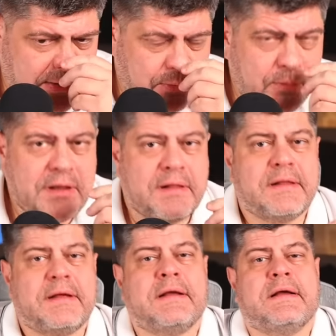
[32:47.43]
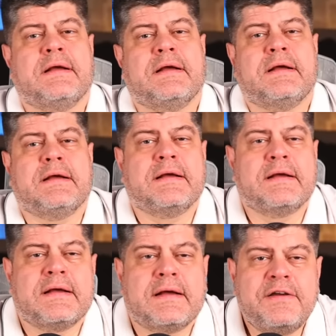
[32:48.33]
Well,
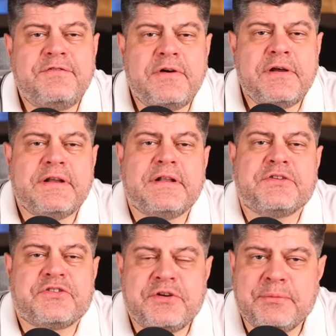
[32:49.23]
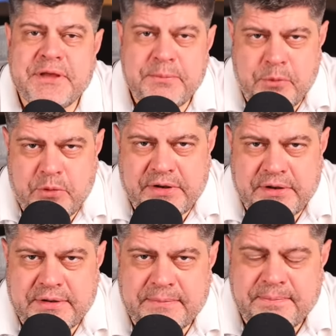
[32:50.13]
I find it extremely
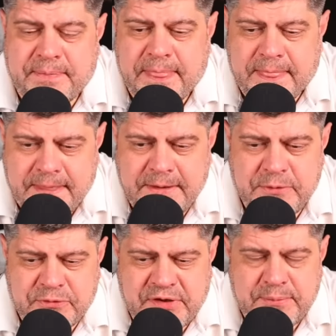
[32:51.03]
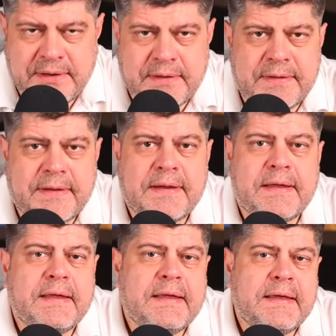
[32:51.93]
important, the news, I mean.
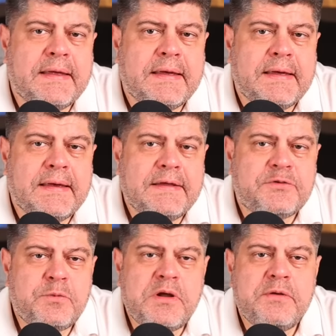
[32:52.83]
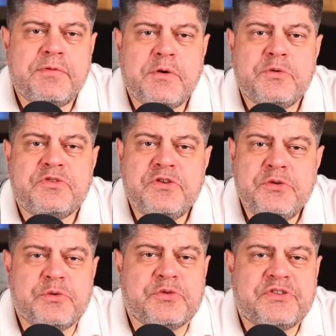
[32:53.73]
It's one of those
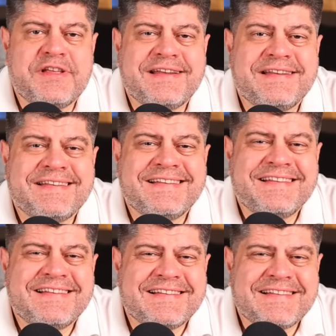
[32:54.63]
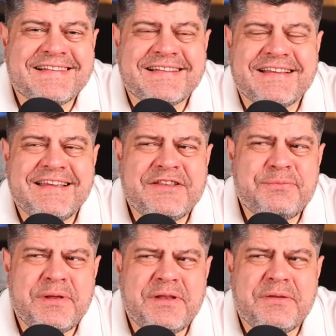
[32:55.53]
news that it's
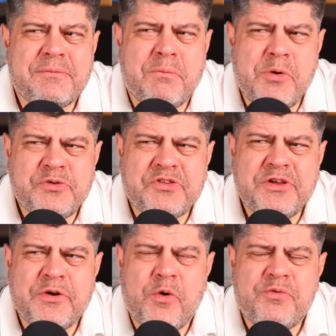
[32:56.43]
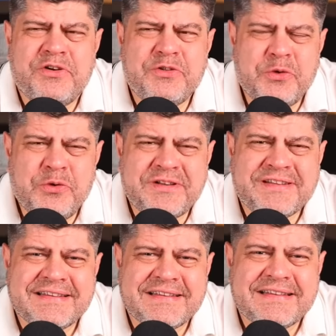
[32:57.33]
been mostly
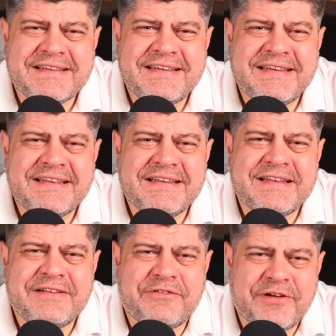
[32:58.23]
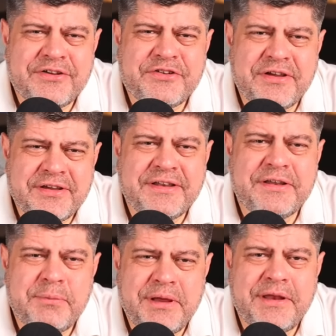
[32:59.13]
overlooked in Russia, in the
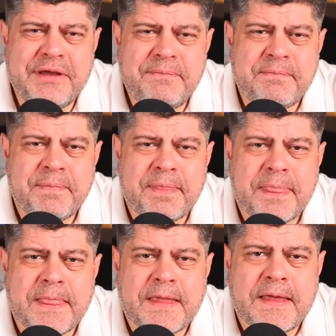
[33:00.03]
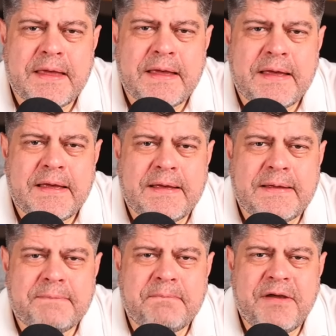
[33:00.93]
media.
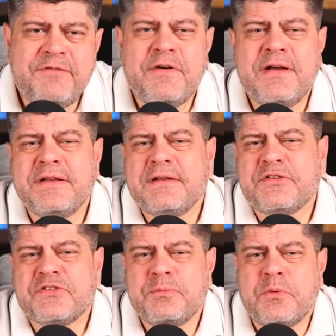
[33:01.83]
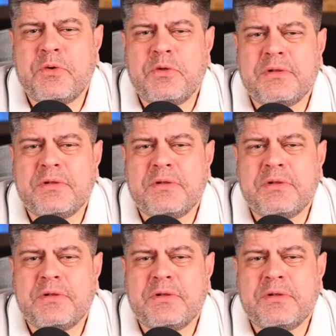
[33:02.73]
I find it a small,